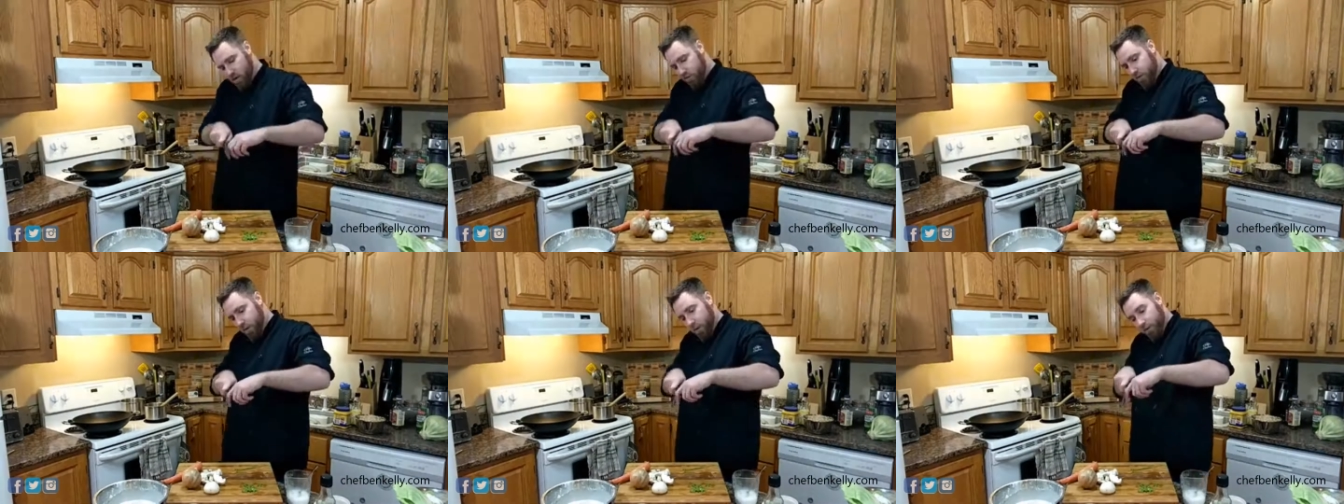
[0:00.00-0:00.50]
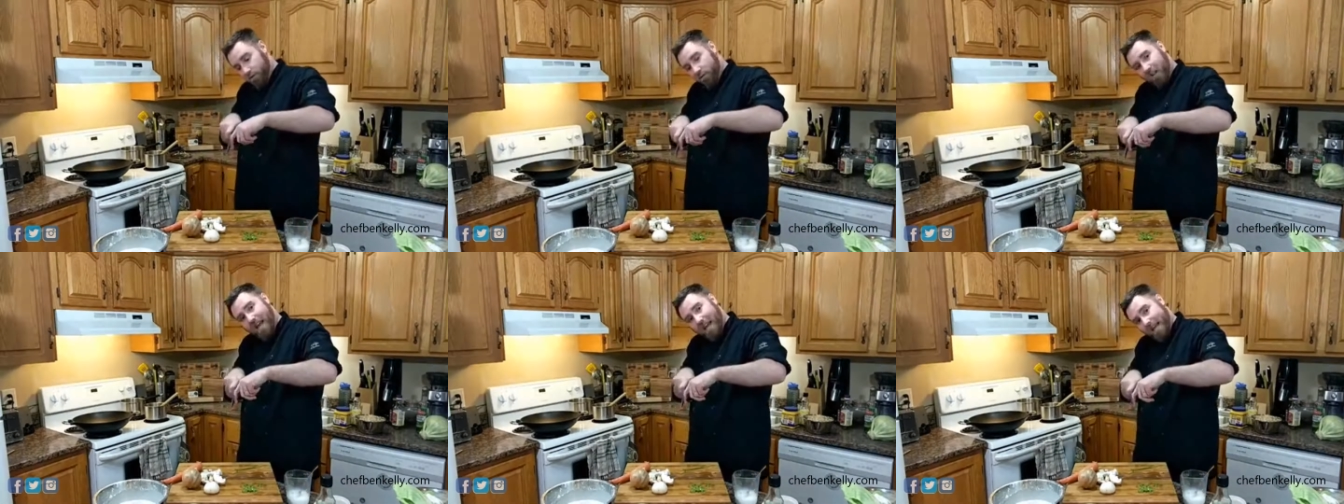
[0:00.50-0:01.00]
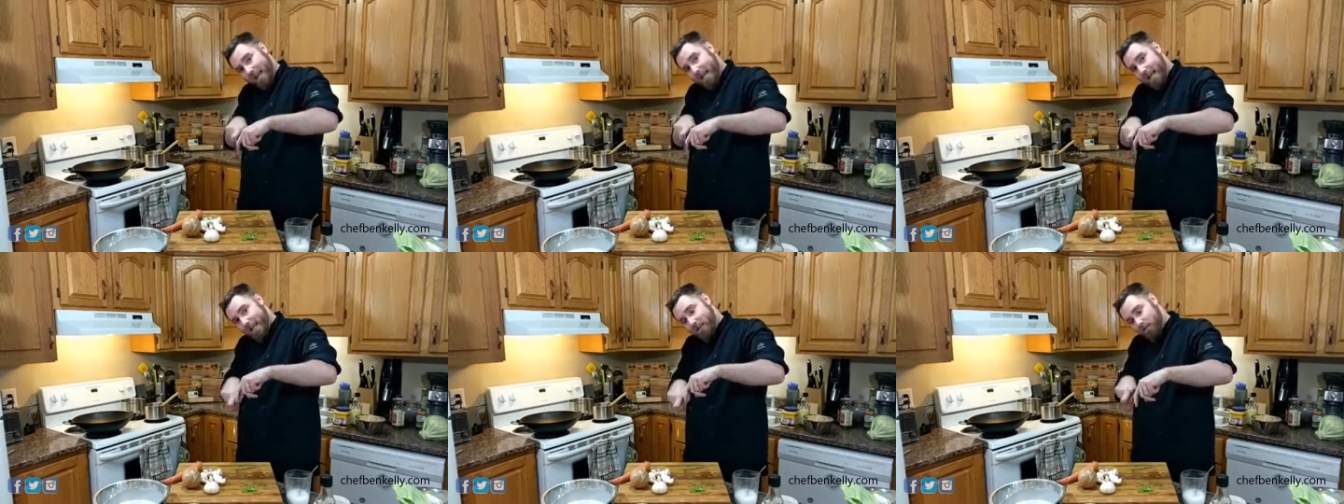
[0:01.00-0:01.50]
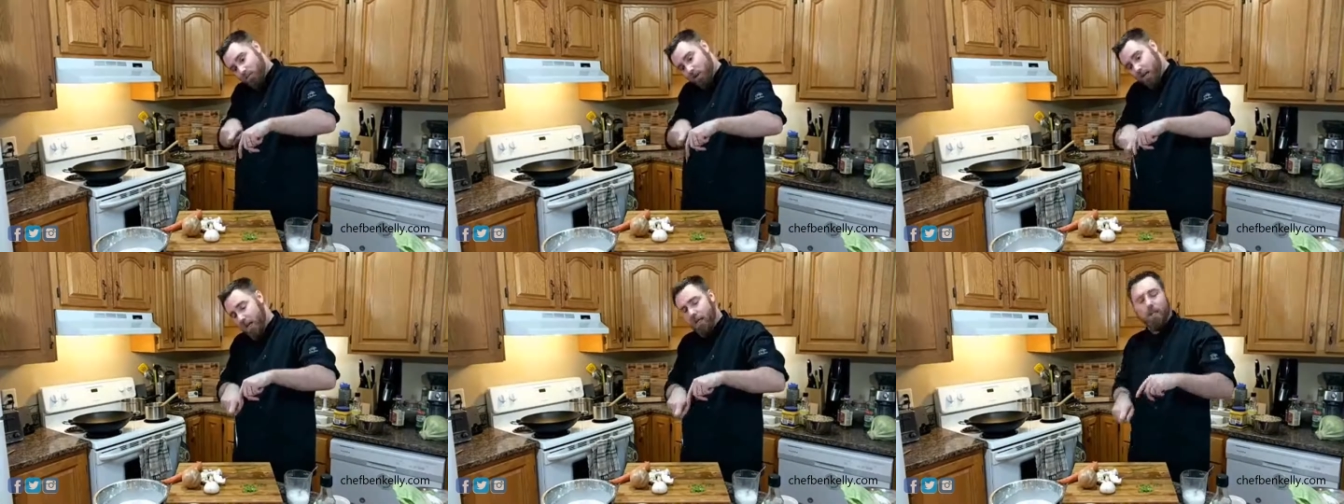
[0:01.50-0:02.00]
your finger is flat against the
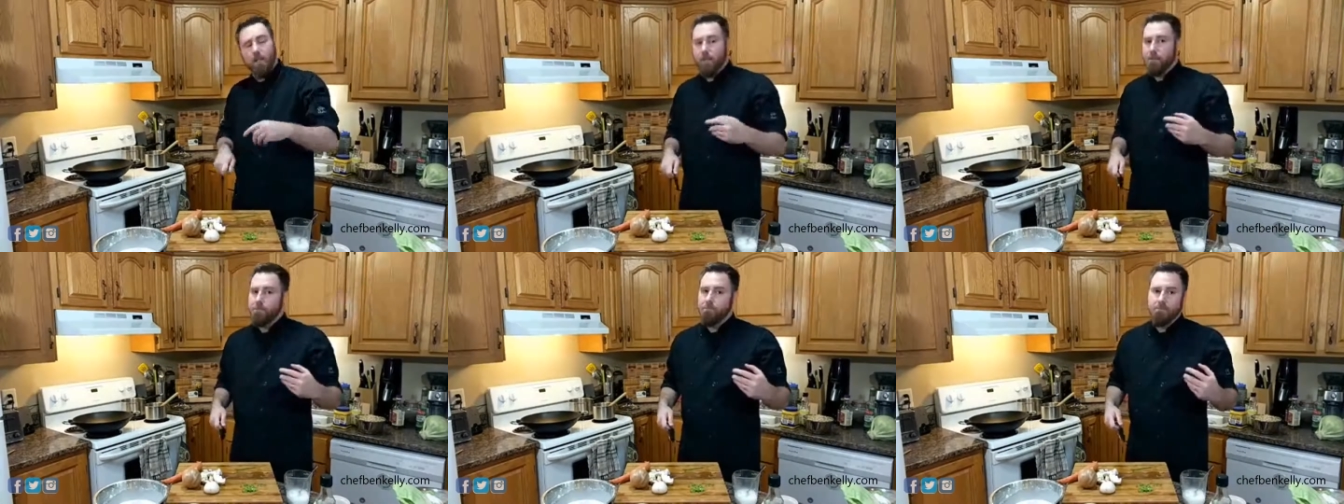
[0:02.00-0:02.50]
blade,